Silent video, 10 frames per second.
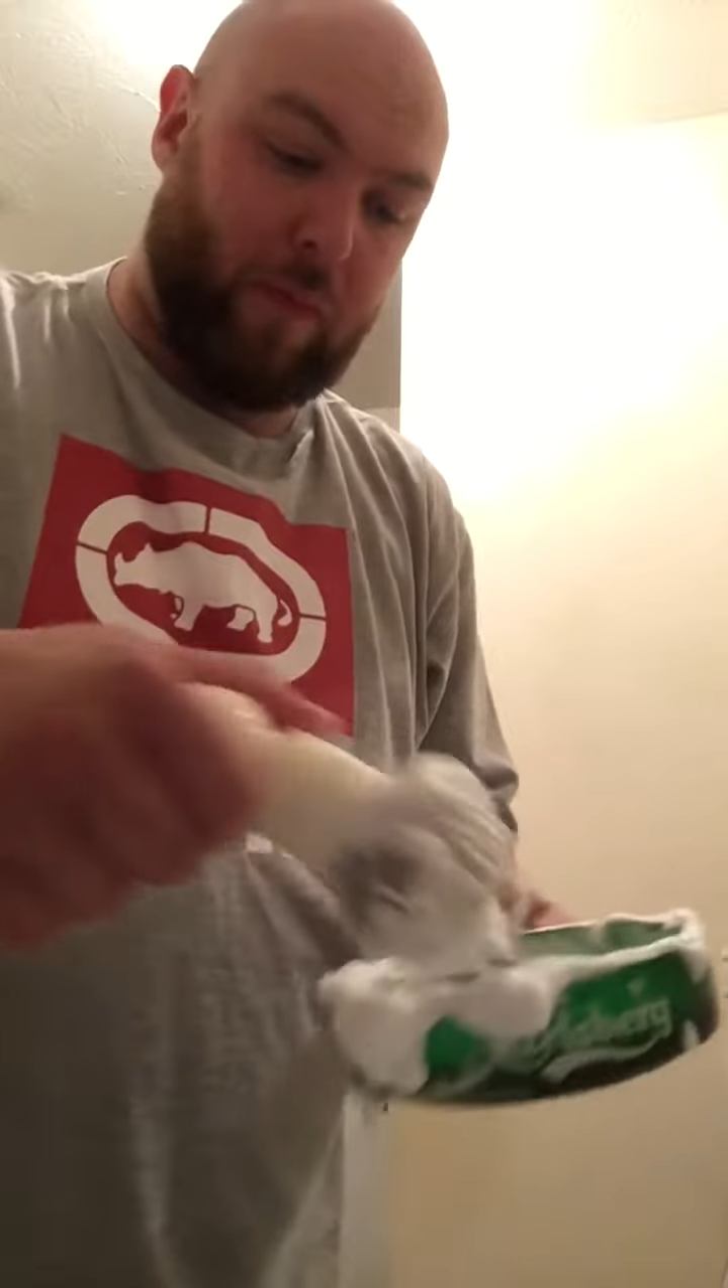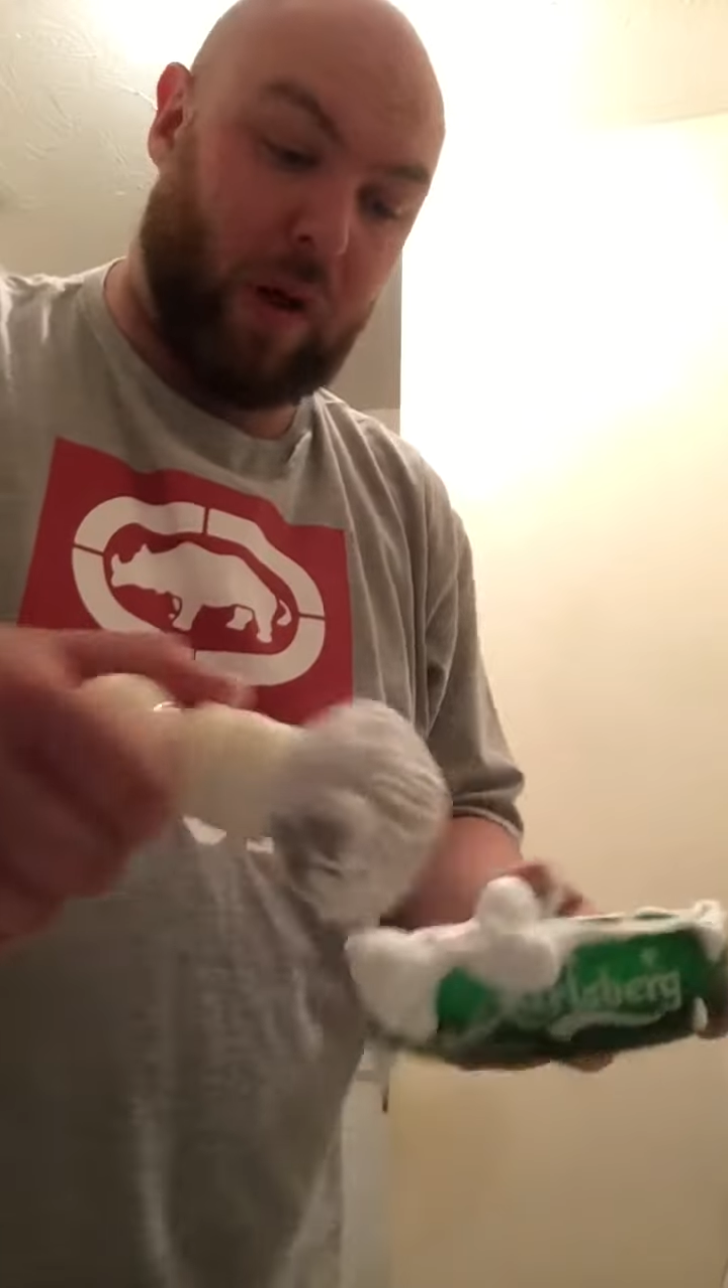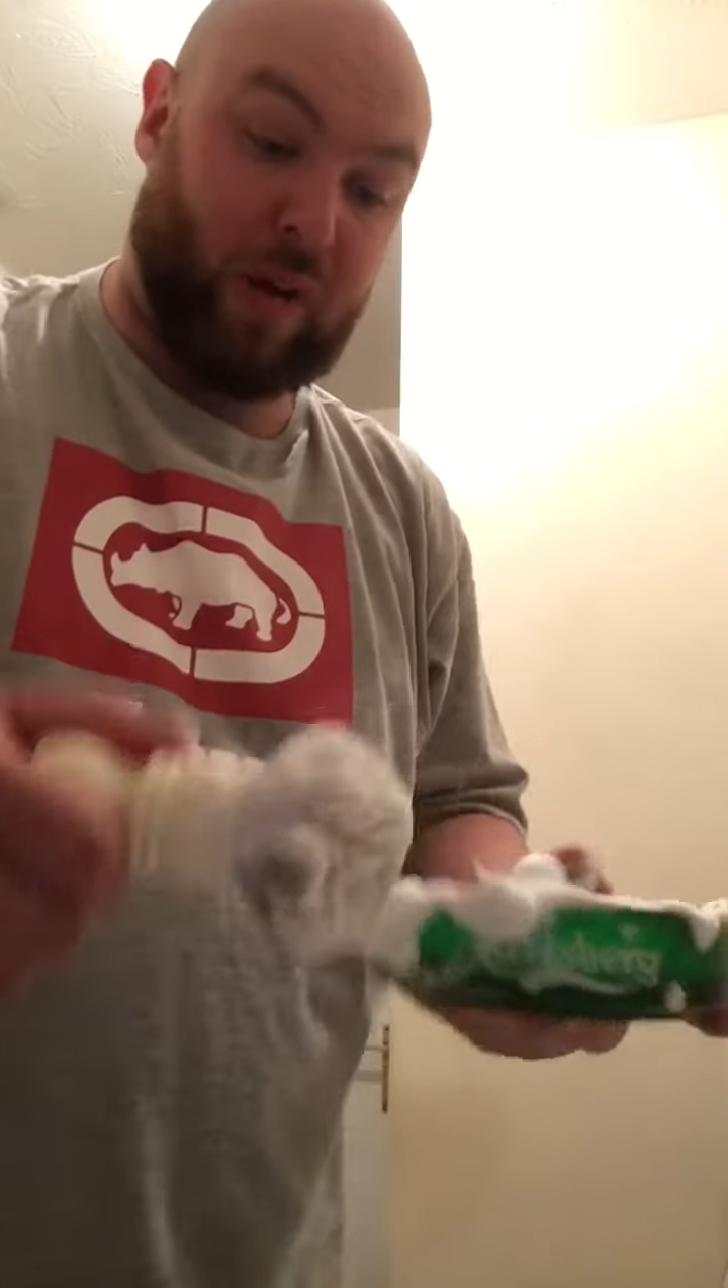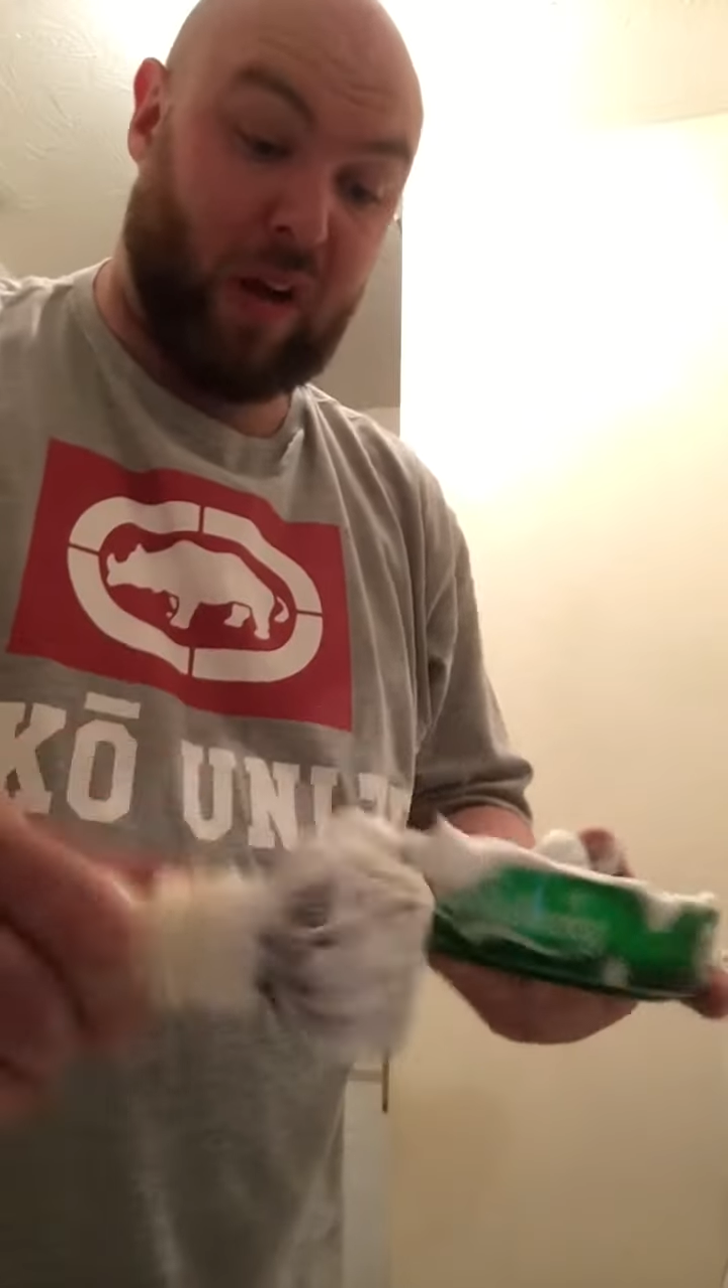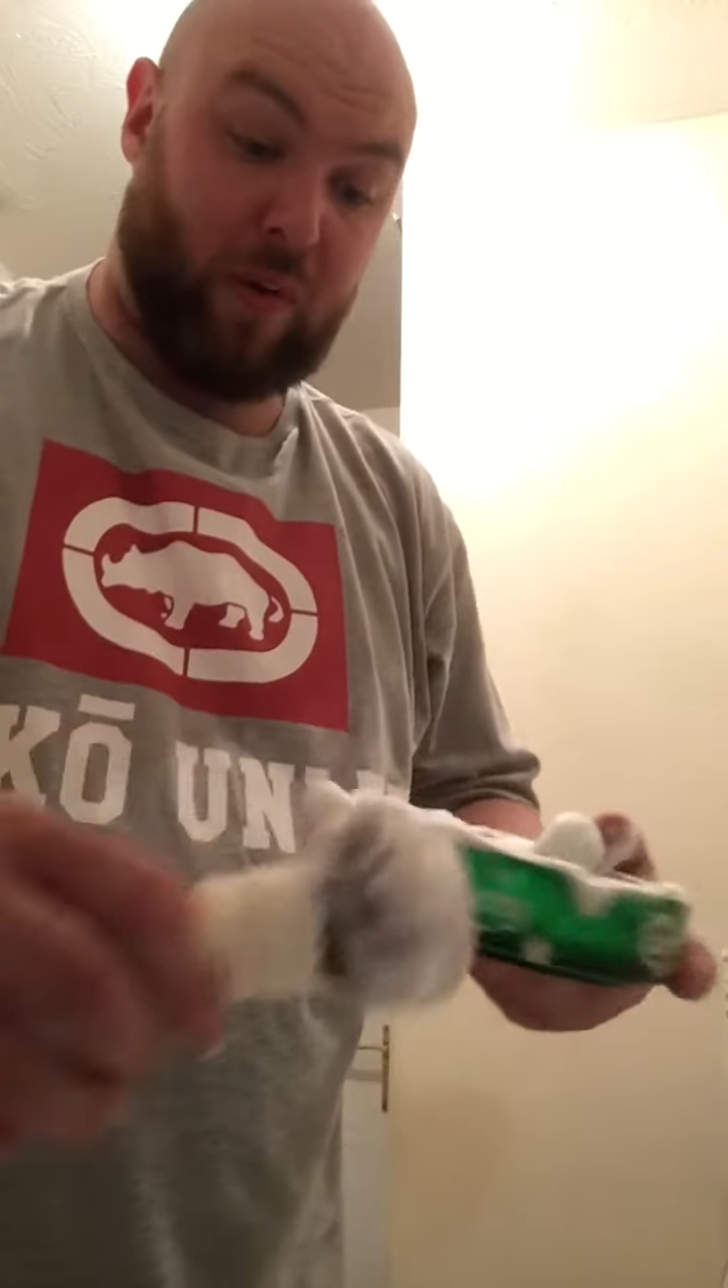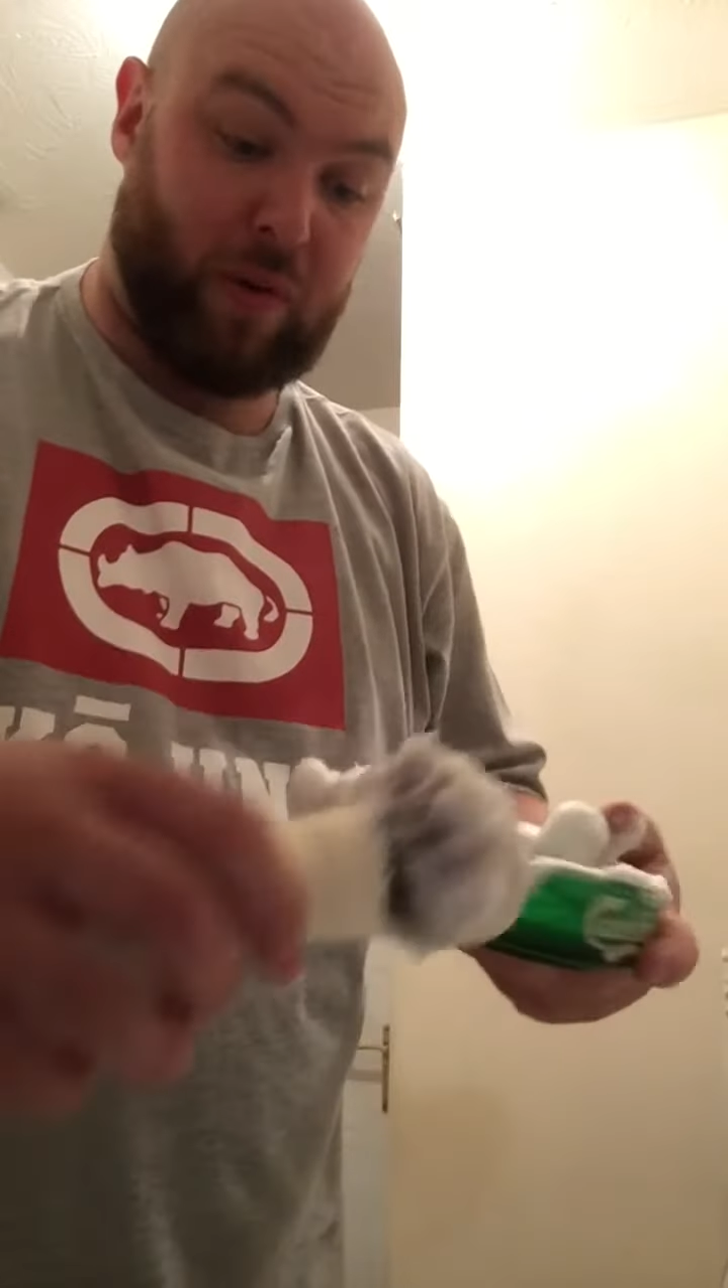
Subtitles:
I